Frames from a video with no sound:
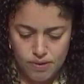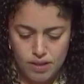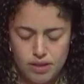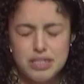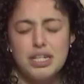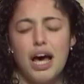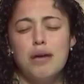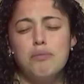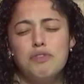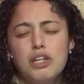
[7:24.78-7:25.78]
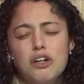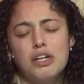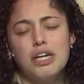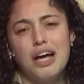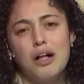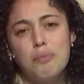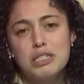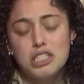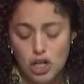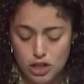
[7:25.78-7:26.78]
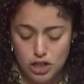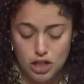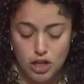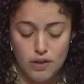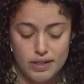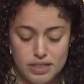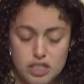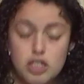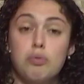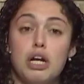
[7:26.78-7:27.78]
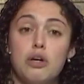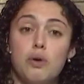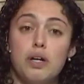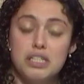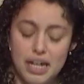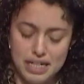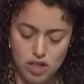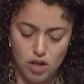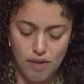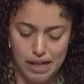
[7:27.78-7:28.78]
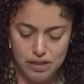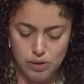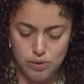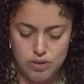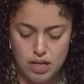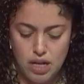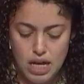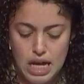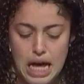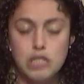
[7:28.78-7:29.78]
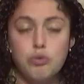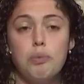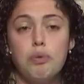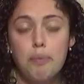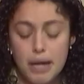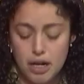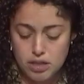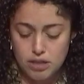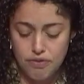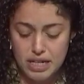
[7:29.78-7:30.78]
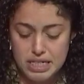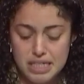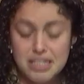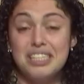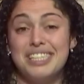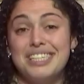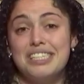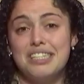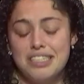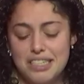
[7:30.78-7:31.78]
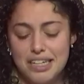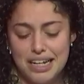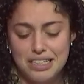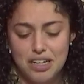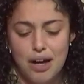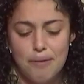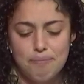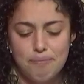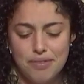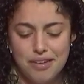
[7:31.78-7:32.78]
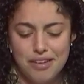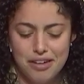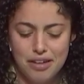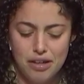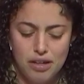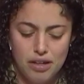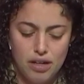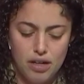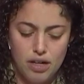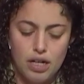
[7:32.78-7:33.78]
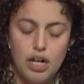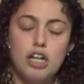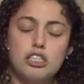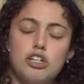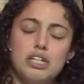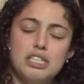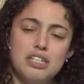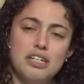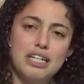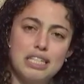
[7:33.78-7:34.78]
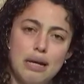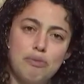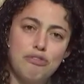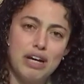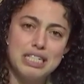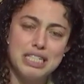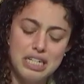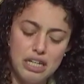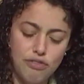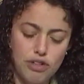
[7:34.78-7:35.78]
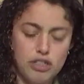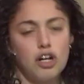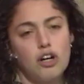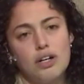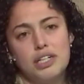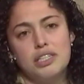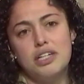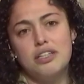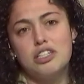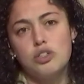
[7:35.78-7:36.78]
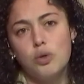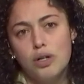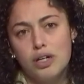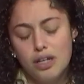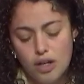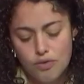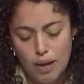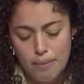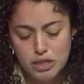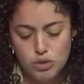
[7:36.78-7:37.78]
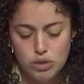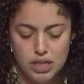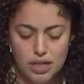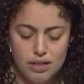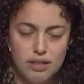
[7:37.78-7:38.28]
This time of year can help us garner courage to prioritize our values as we prepare to face the decisions yet to come. Our tradition exemplifies the need for courage in the story of Rabbi Zushia.